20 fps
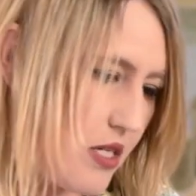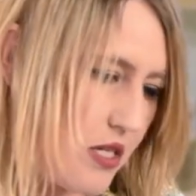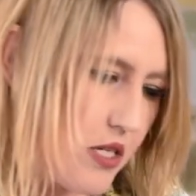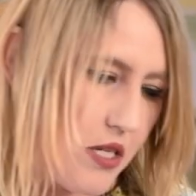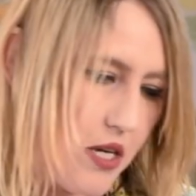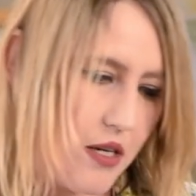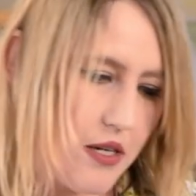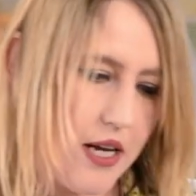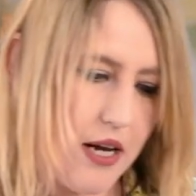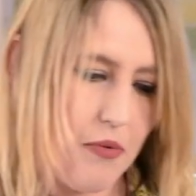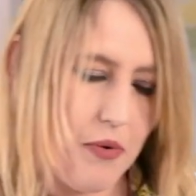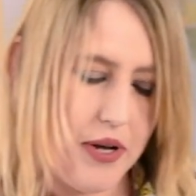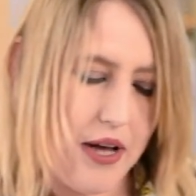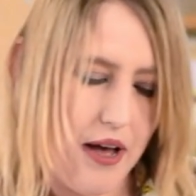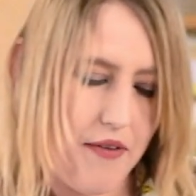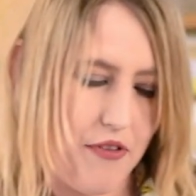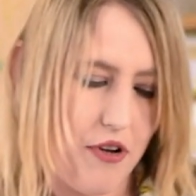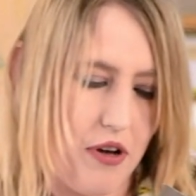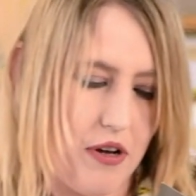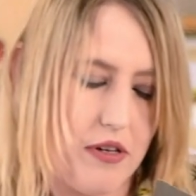So now we
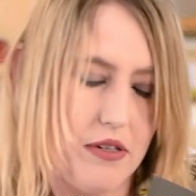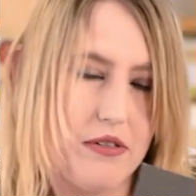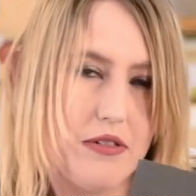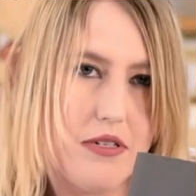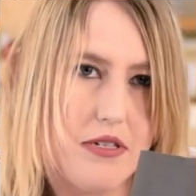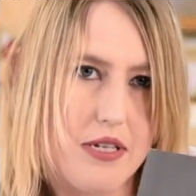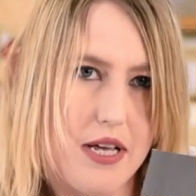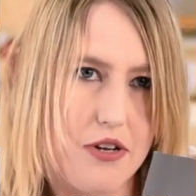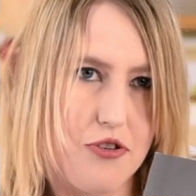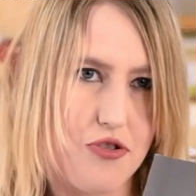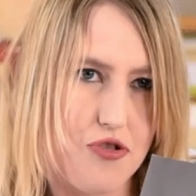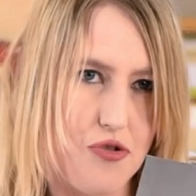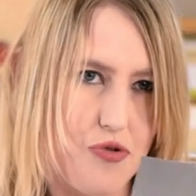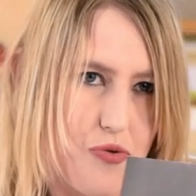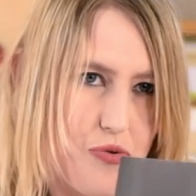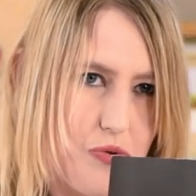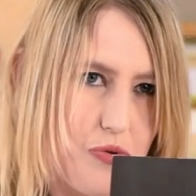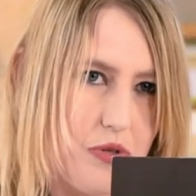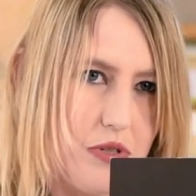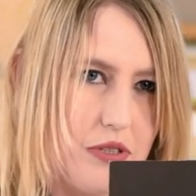have our
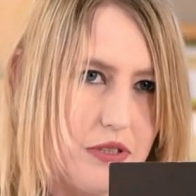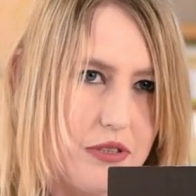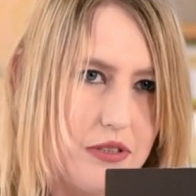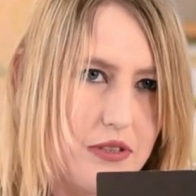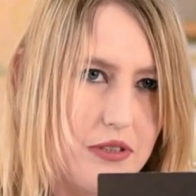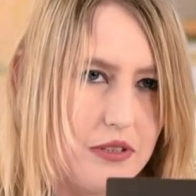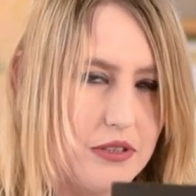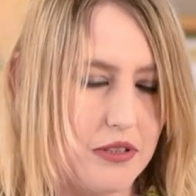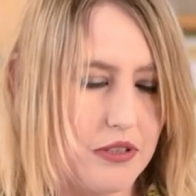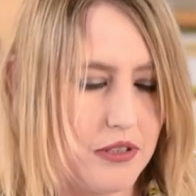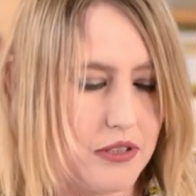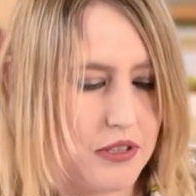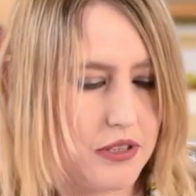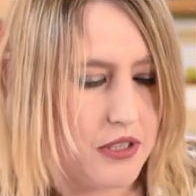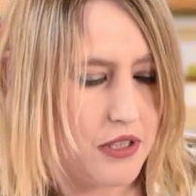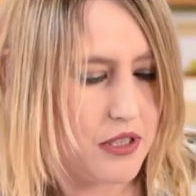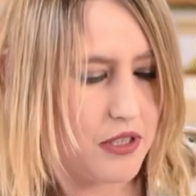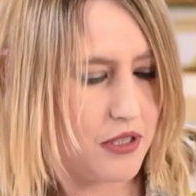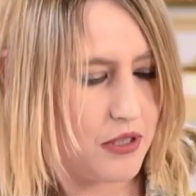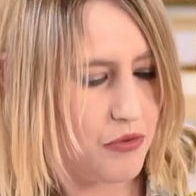central,
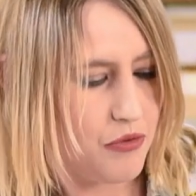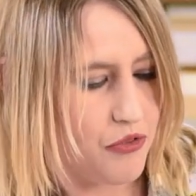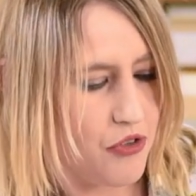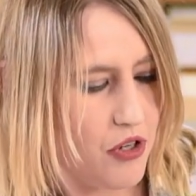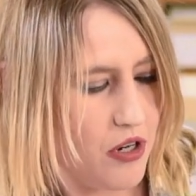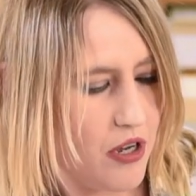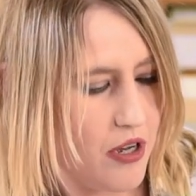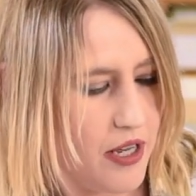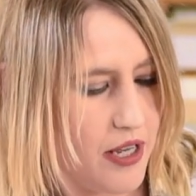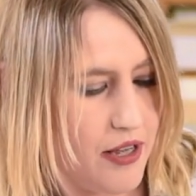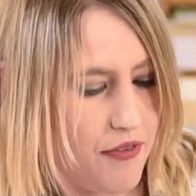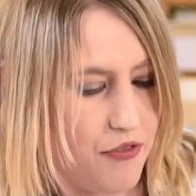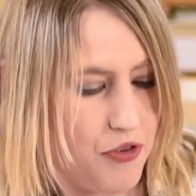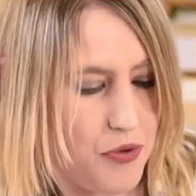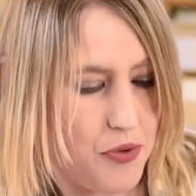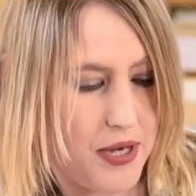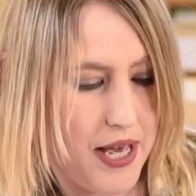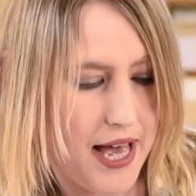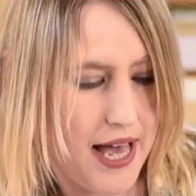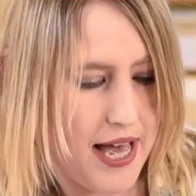we've got our if
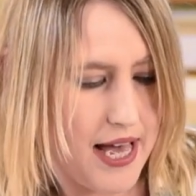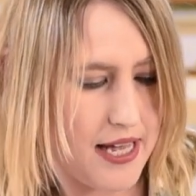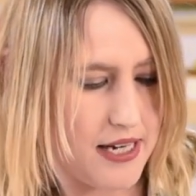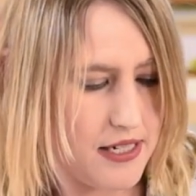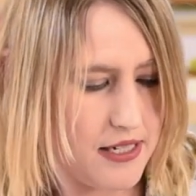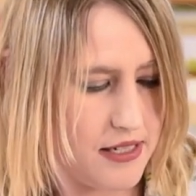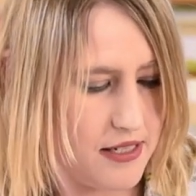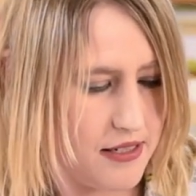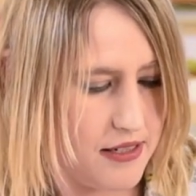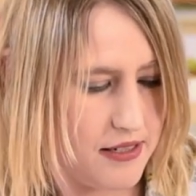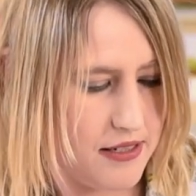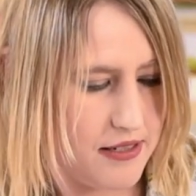you can,